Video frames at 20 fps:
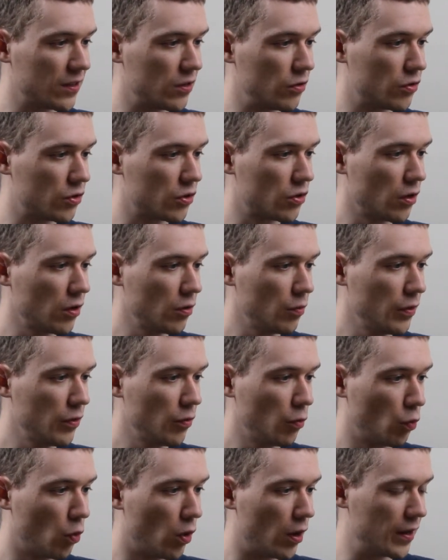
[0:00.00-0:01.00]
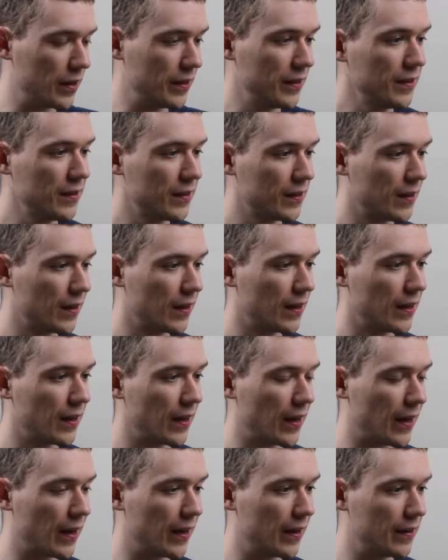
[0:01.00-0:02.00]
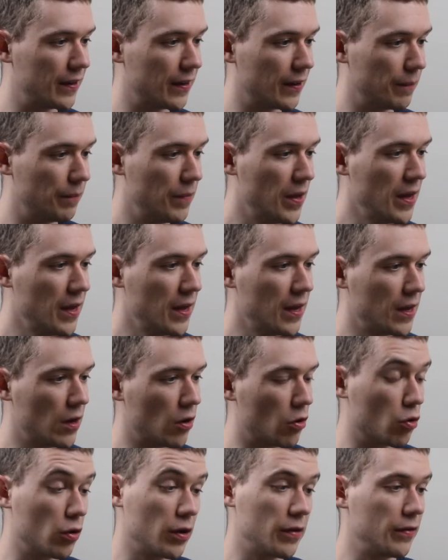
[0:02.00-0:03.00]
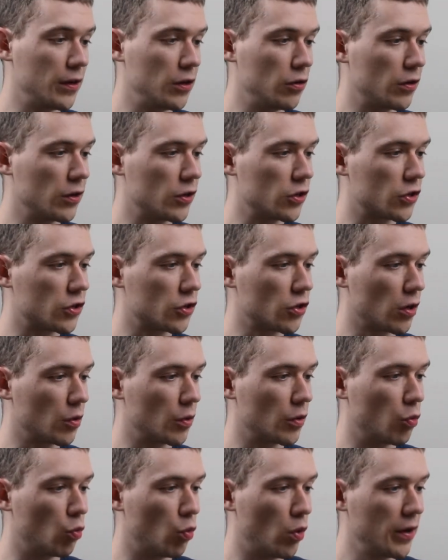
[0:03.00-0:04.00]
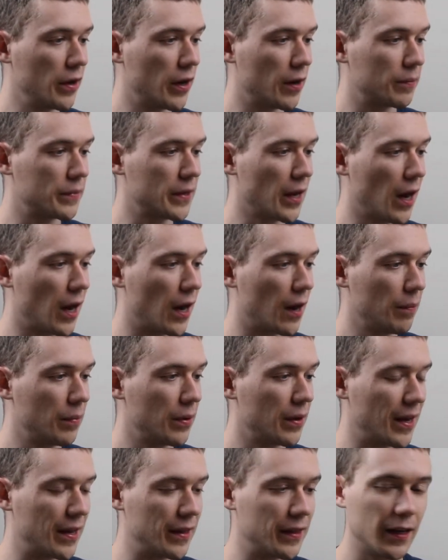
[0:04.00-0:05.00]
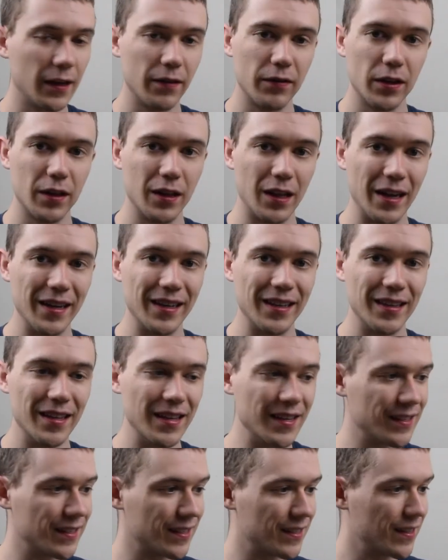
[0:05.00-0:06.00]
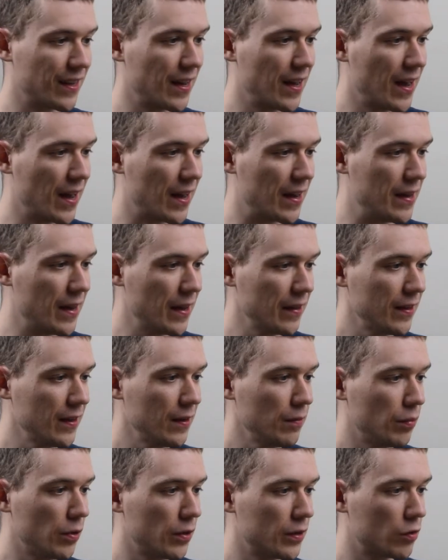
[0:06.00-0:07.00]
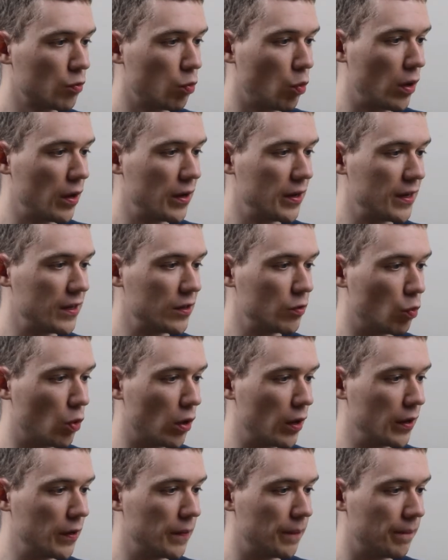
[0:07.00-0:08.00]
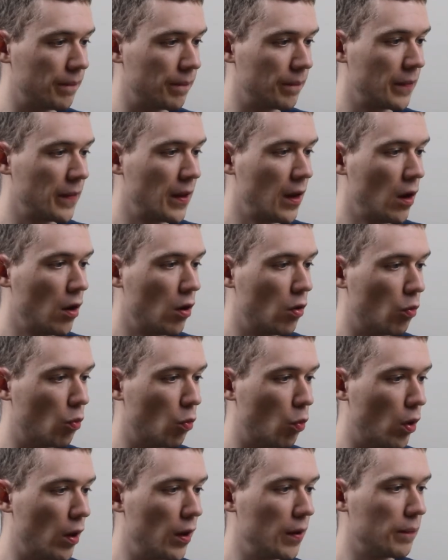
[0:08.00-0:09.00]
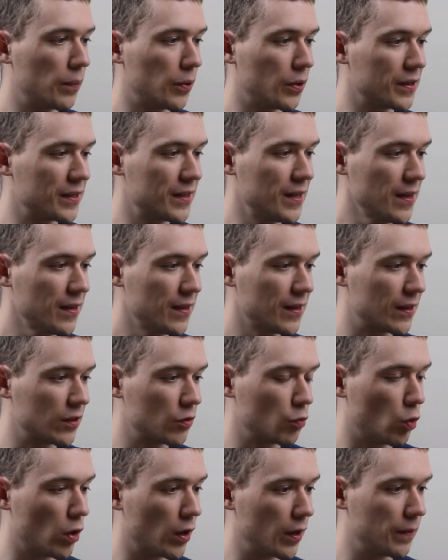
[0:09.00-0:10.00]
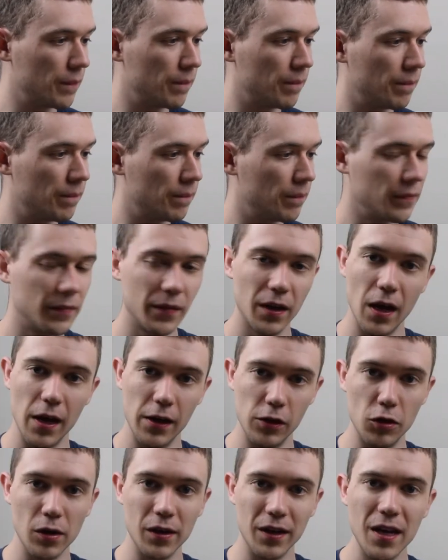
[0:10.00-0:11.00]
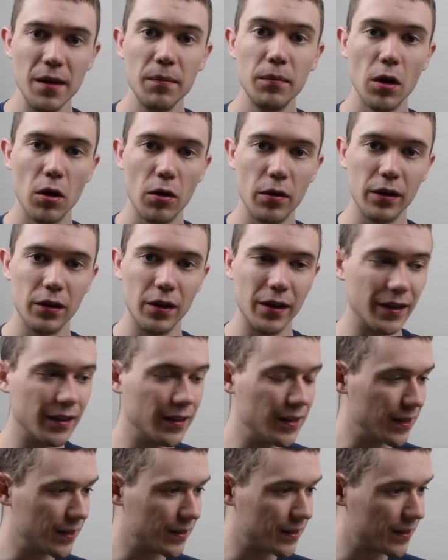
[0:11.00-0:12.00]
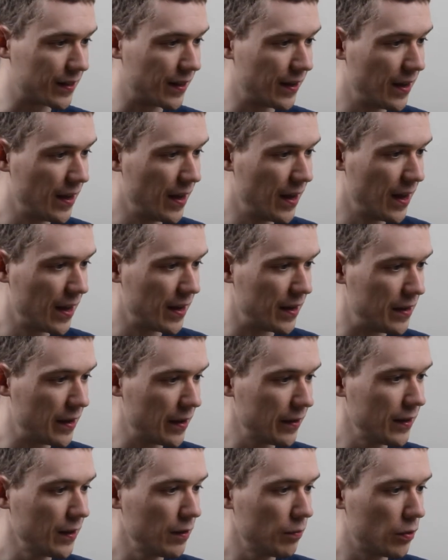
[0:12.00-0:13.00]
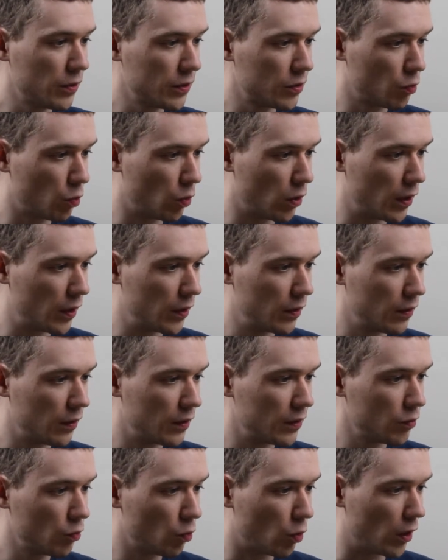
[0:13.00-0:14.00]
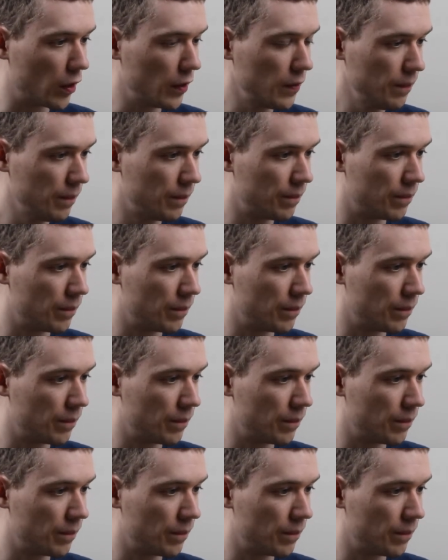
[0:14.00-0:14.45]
You start with ones, and or even you could just start with one up top and think of it like this. Nothing plus one is one. One plus nothing is one. And you can keep going like this. Nothing plus one is one.